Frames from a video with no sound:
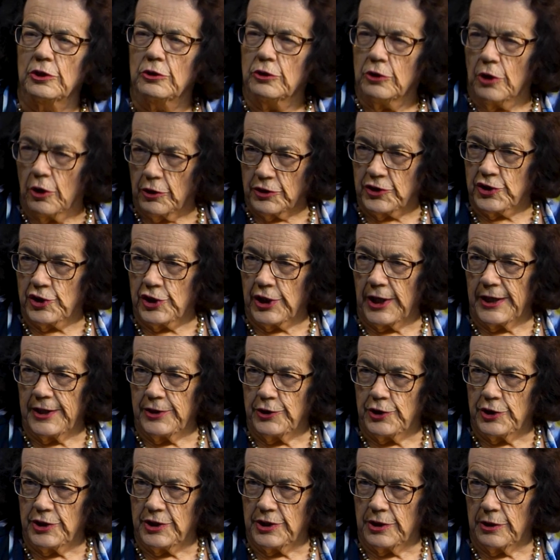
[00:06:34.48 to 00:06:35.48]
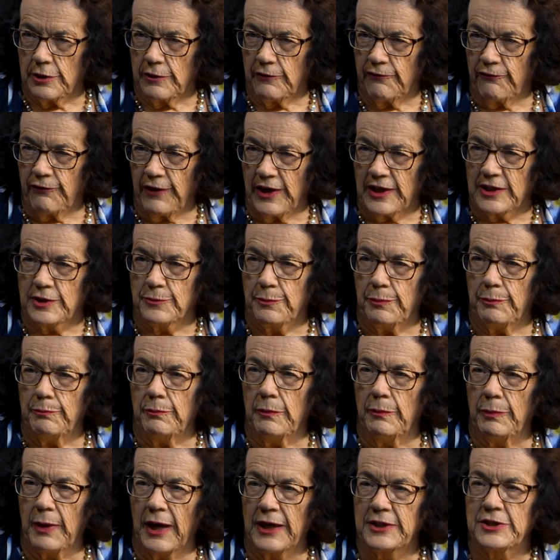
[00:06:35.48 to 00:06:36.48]
a lot changes in effect,
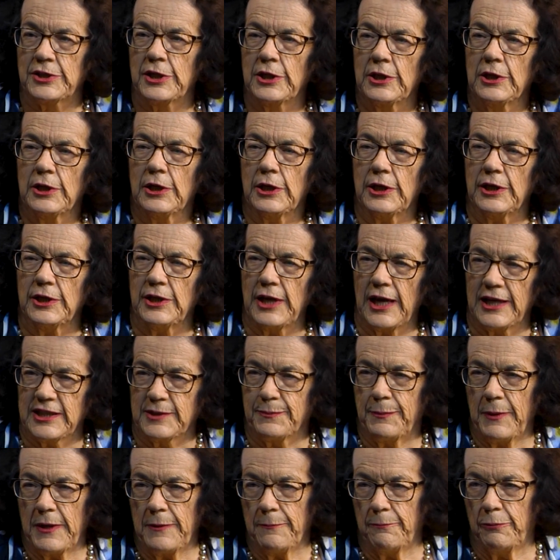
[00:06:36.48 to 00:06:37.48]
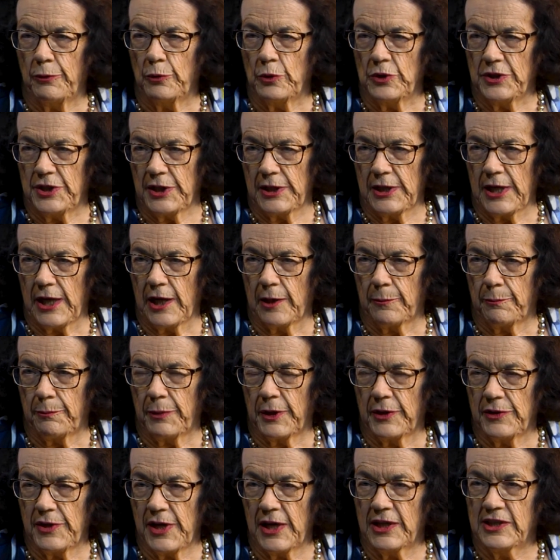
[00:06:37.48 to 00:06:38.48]
but it has been pointed out
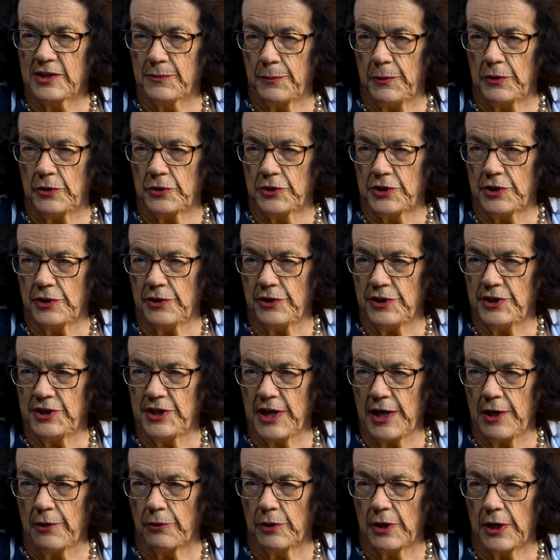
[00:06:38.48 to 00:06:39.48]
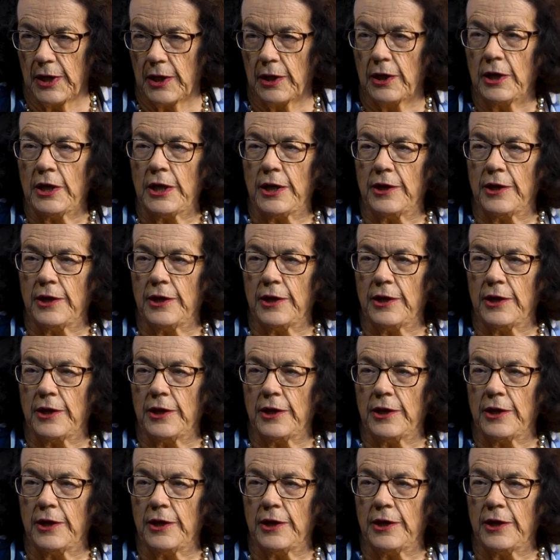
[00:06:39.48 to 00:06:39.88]
by the experts in this area